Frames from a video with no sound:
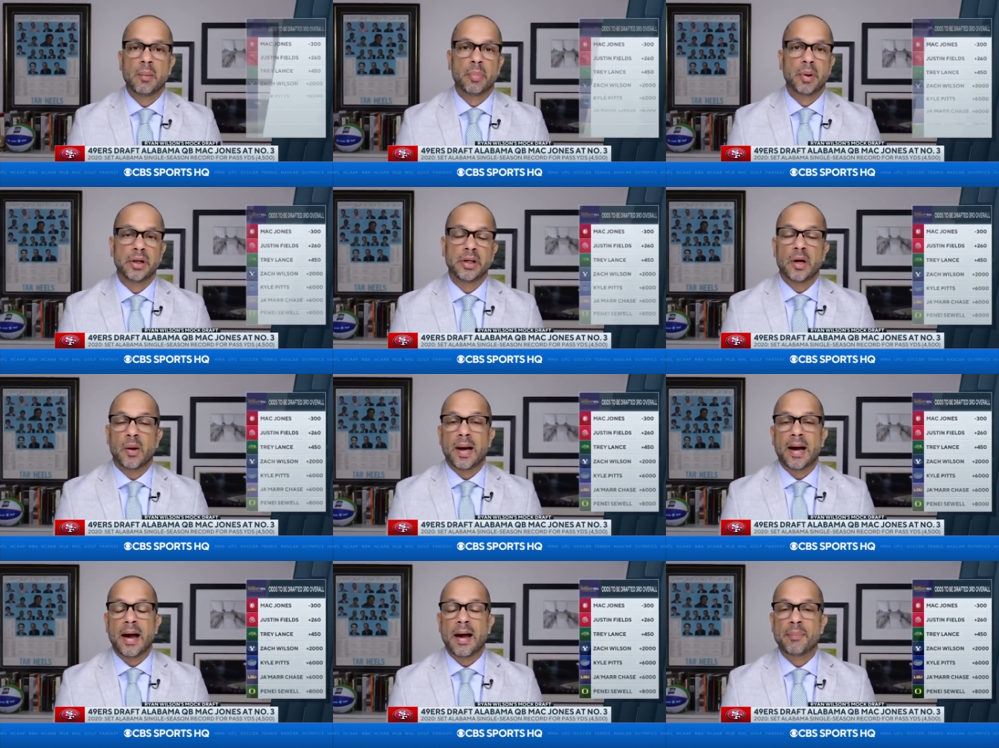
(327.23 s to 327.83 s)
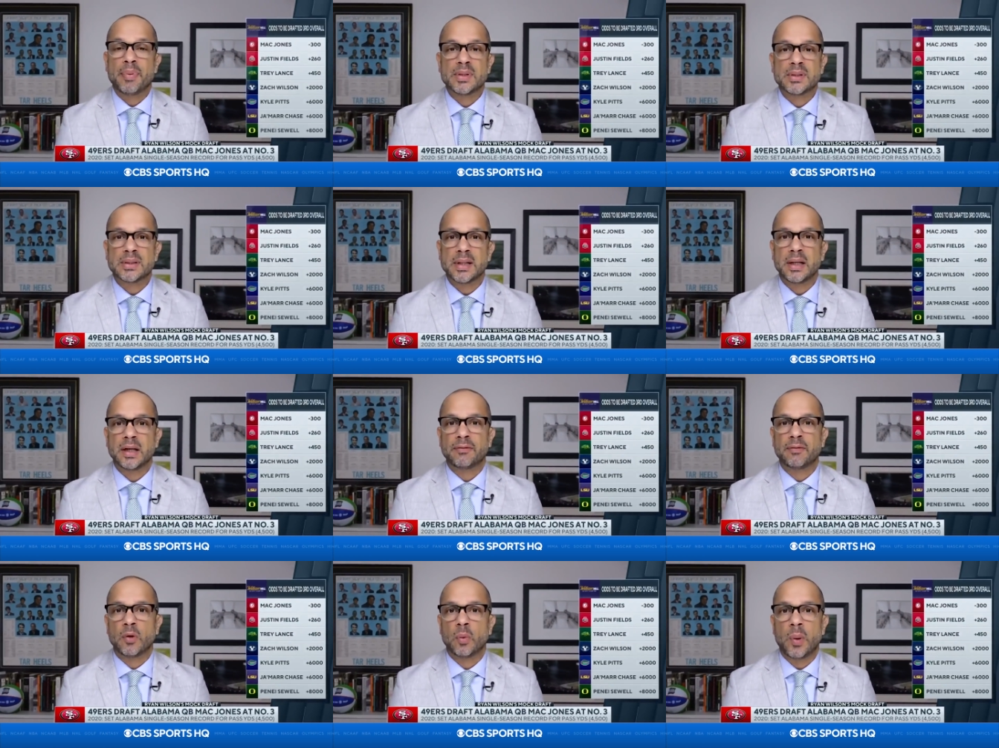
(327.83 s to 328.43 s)
But, you know, I, have been
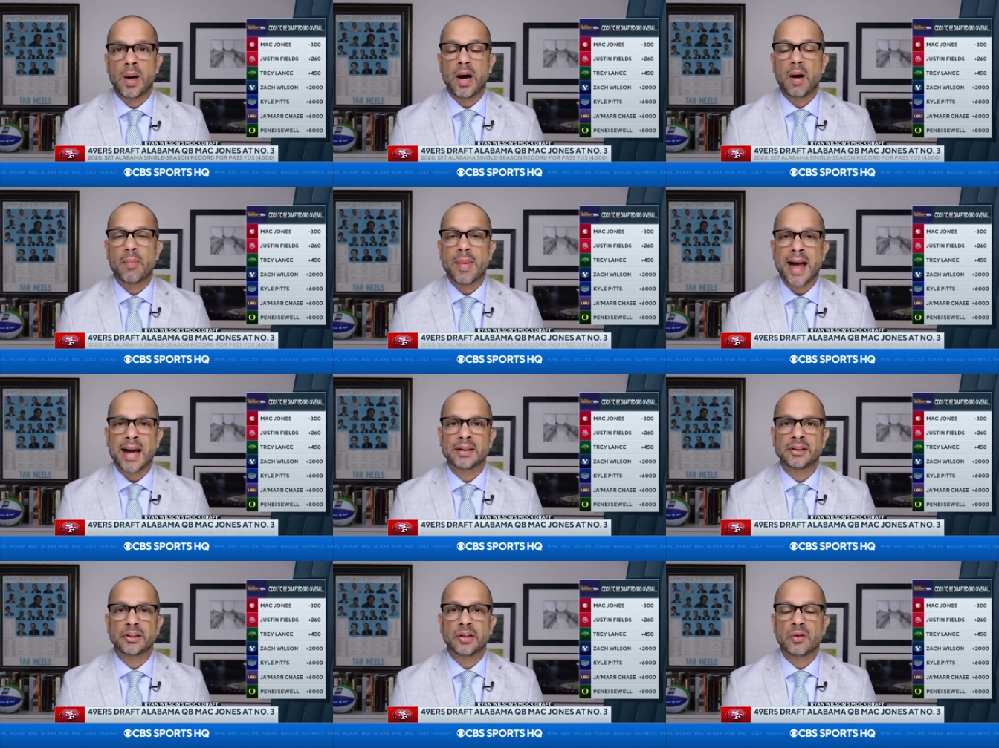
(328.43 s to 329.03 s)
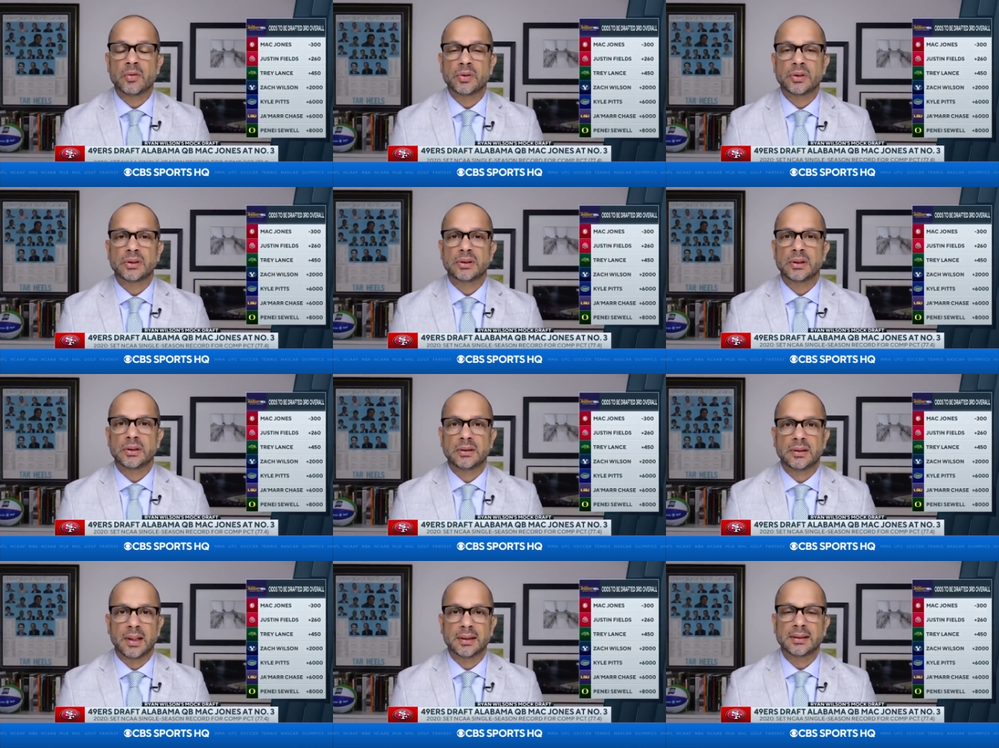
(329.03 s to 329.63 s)
saying it for a while. Mac Jones
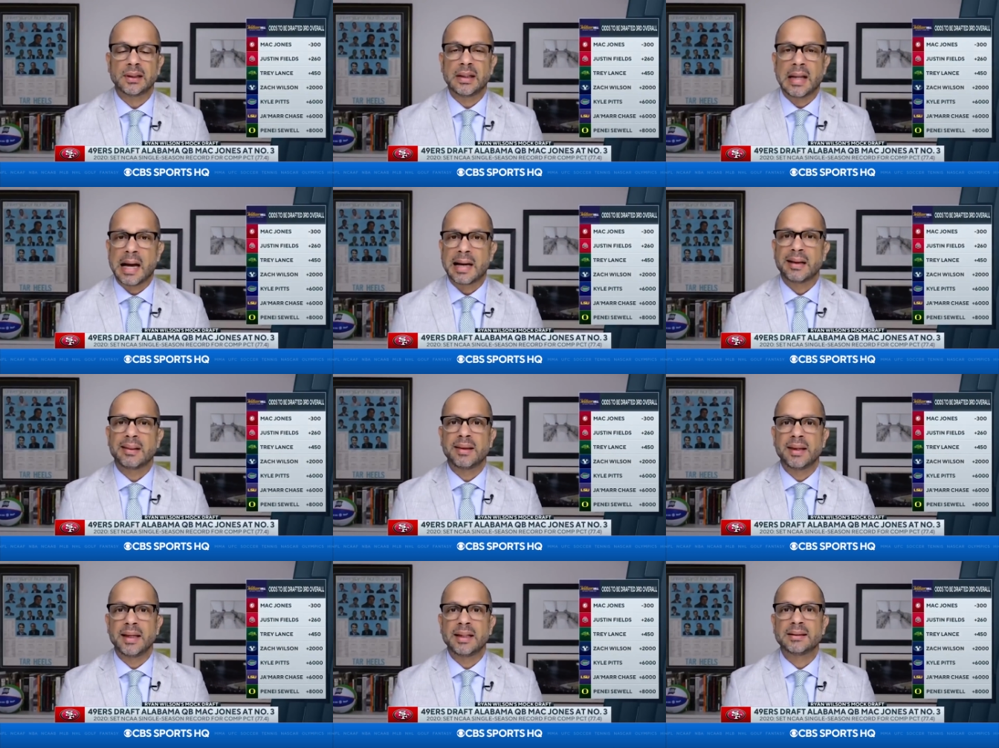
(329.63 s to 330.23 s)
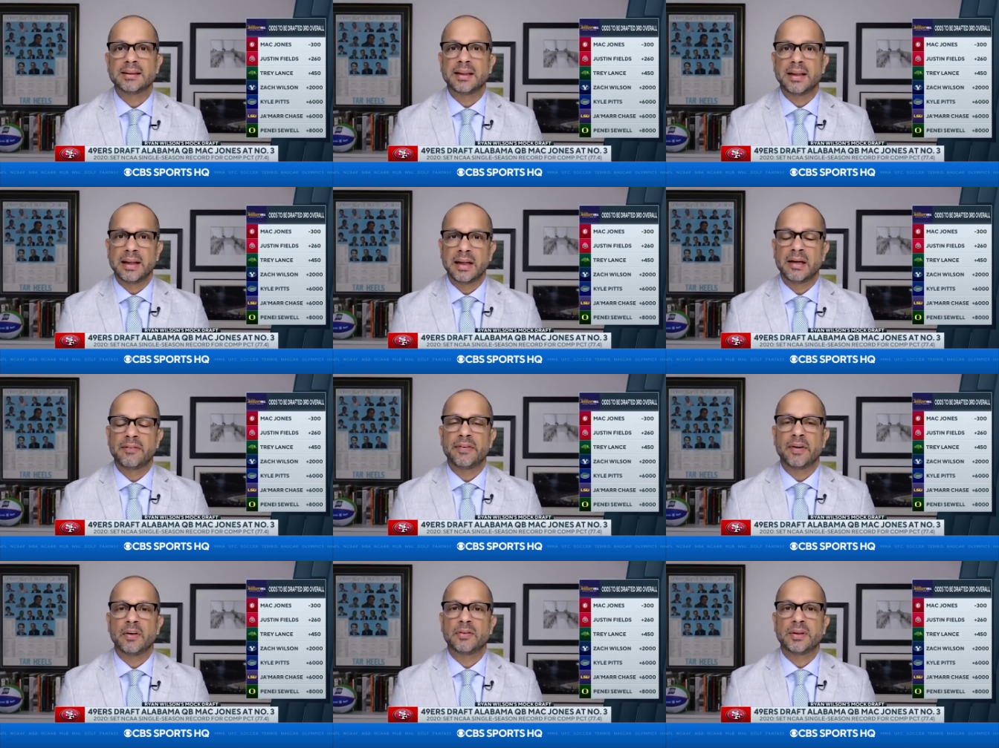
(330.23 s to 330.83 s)
does a lot of things that
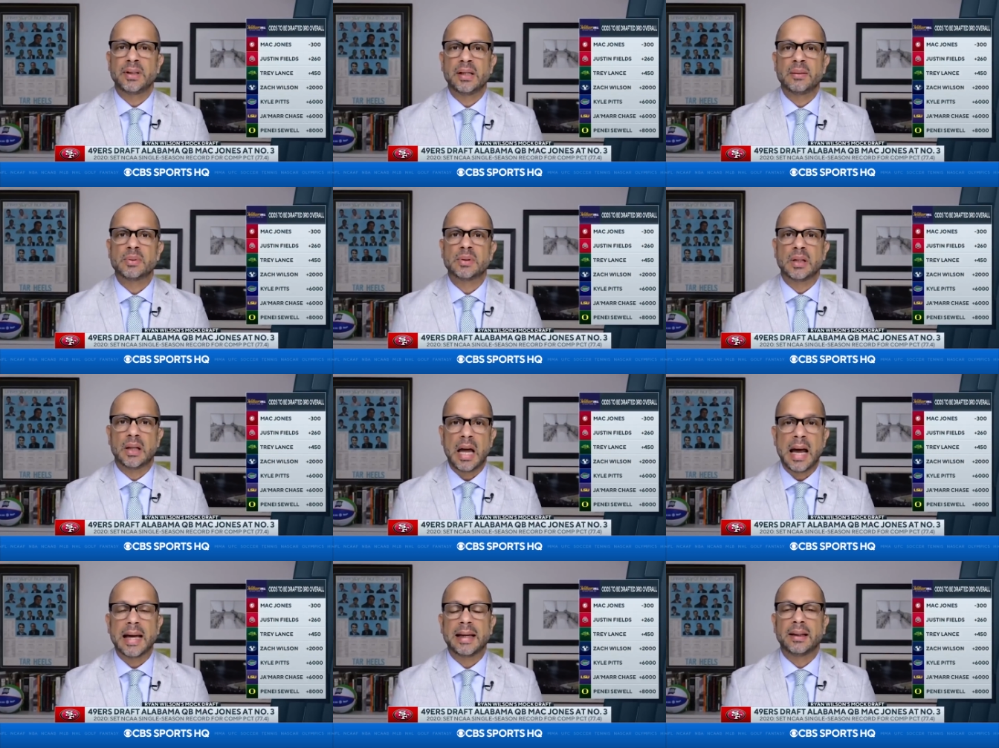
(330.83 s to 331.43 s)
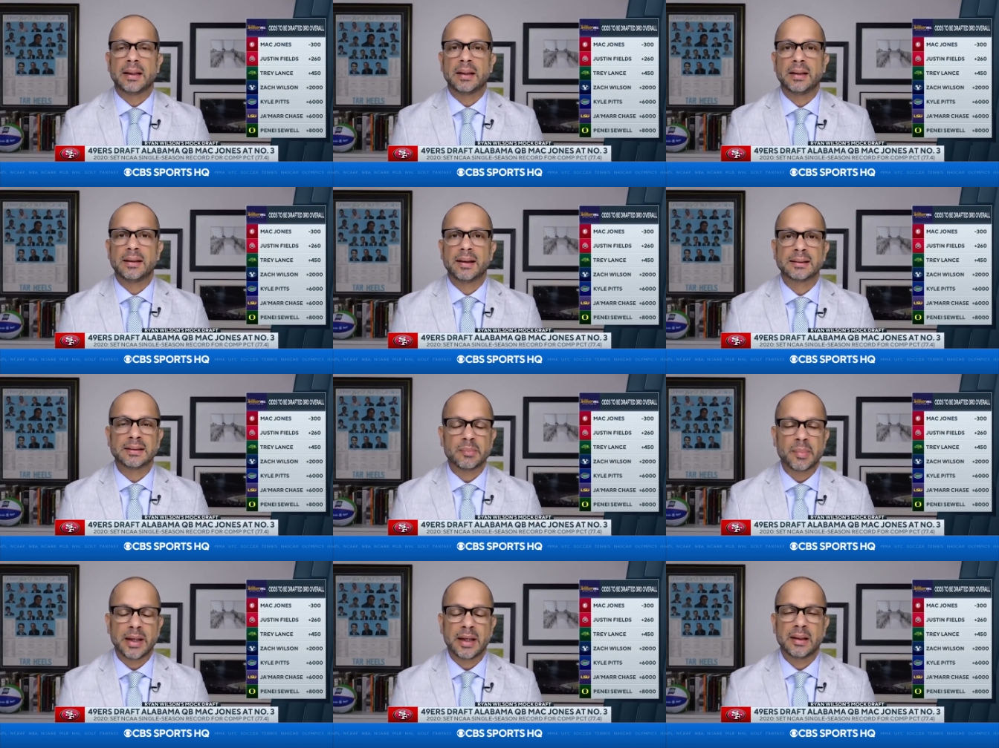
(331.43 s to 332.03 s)
NFL teams like. He
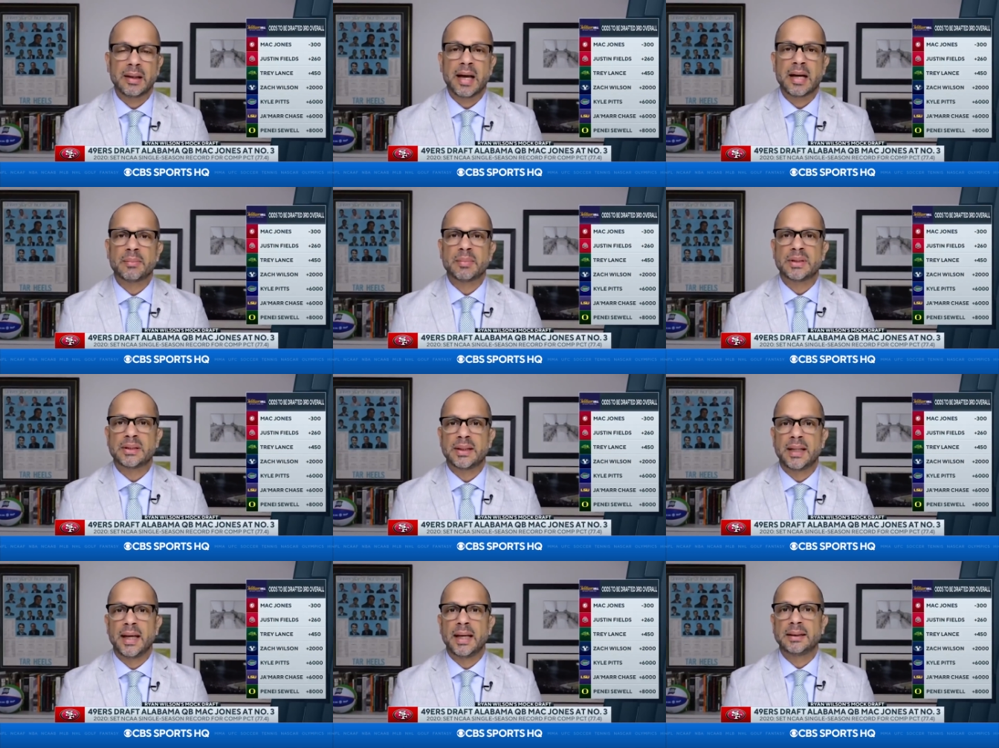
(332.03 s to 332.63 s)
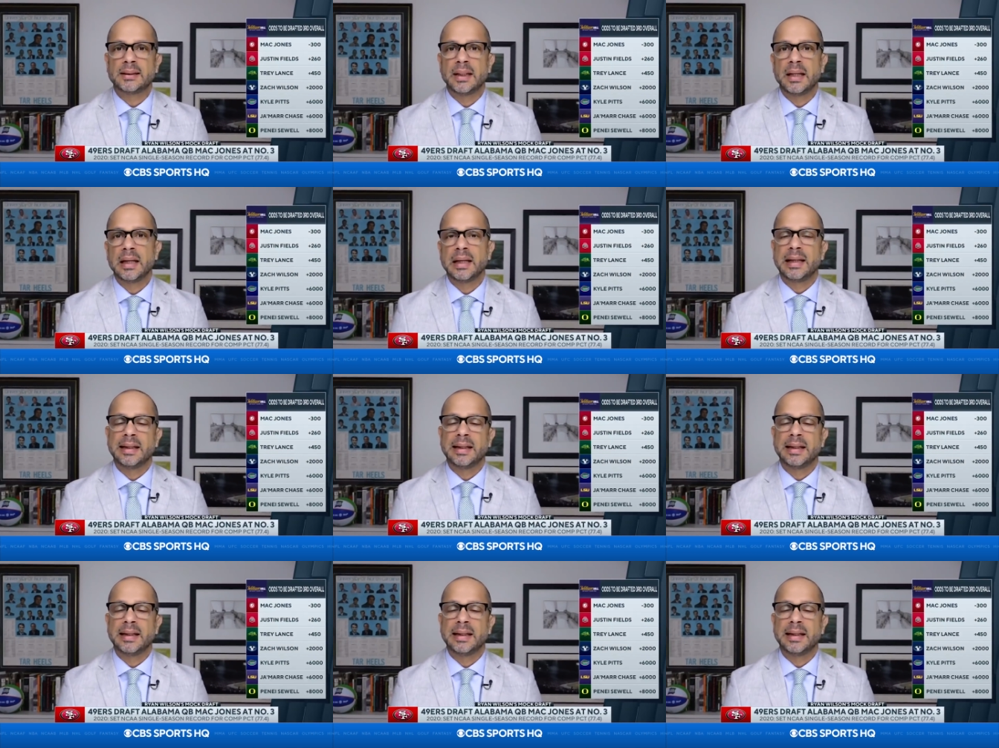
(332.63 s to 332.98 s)
doesn't make a lot of mistakes.